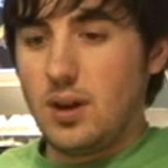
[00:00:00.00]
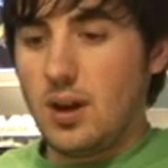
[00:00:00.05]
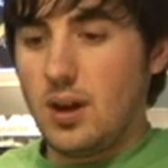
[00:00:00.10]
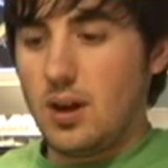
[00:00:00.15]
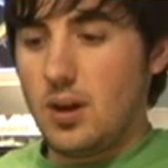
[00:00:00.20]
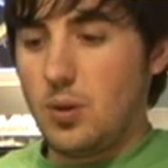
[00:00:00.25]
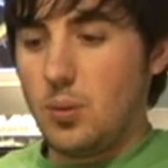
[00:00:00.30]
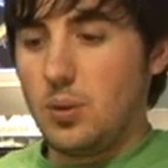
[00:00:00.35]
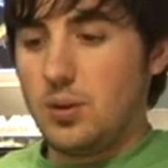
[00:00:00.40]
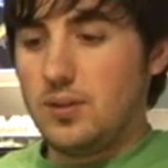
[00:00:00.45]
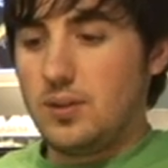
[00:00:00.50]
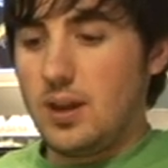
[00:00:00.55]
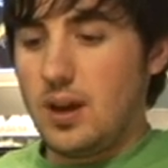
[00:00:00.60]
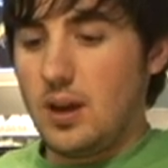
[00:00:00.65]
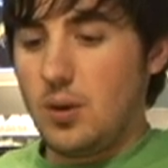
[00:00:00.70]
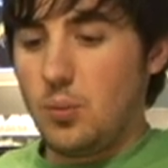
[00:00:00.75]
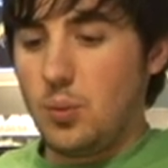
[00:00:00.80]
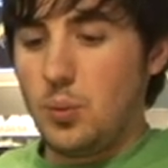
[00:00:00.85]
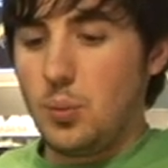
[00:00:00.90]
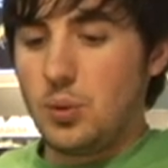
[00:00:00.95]
was
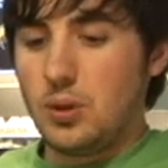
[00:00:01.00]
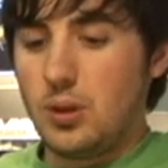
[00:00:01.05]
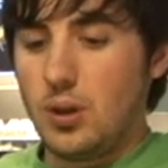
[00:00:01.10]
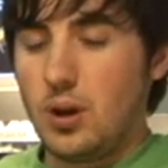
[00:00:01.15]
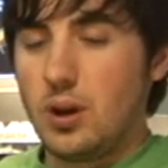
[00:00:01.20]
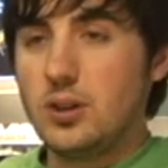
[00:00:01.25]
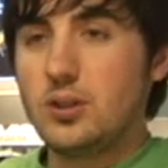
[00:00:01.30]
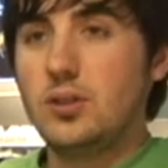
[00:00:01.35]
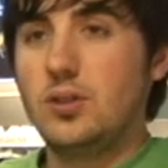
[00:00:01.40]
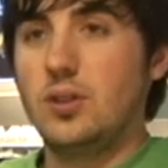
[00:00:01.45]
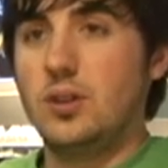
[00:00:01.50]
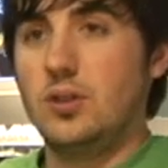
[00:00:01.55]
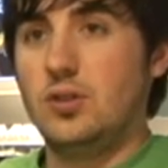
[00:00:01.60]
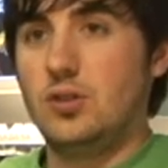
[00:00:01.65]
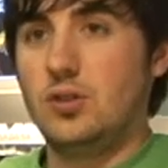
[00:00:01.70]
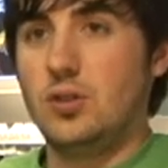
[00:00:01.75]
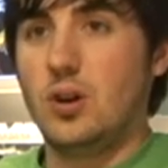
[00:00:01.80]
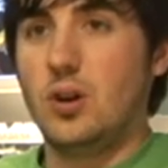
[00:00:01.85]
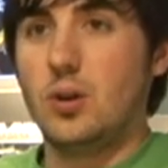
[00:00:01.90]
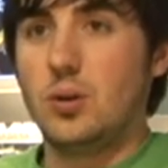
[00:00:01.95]
that we would launch these
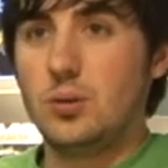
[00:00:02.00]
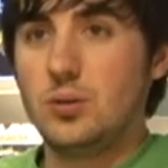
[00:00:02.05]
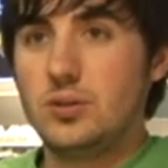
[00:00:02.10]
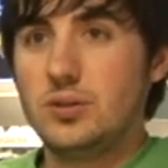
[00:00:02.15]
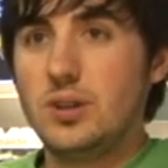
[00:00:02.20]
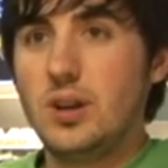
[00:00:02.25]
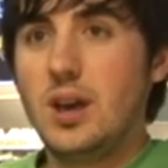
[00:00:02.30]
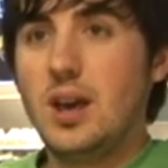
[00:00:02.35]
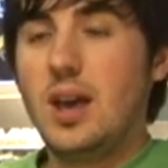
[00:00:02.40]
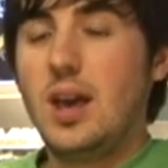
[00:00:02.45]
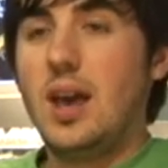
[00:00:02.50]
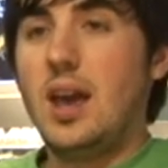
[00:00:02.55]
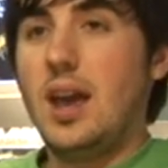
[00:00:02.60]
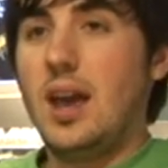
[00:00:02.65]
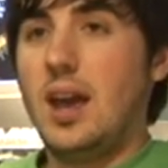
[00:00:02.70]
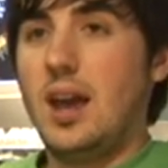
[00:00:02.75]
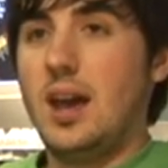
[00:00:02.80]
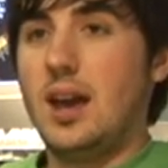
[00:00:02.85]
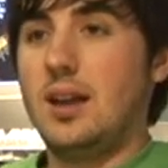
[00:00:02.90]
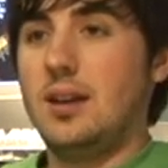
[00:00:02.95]
shows,
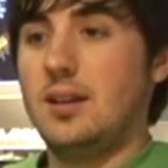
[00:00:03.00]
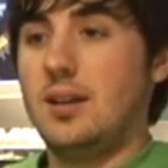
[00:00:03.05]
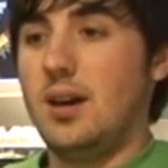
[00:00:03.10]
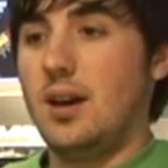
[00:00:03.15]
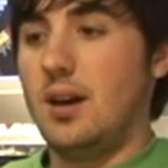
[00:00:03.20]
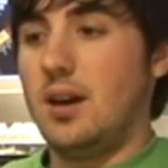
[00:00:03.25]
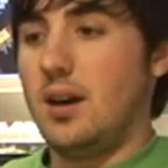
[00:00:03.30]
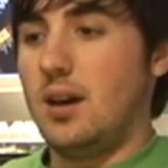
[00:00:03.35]
and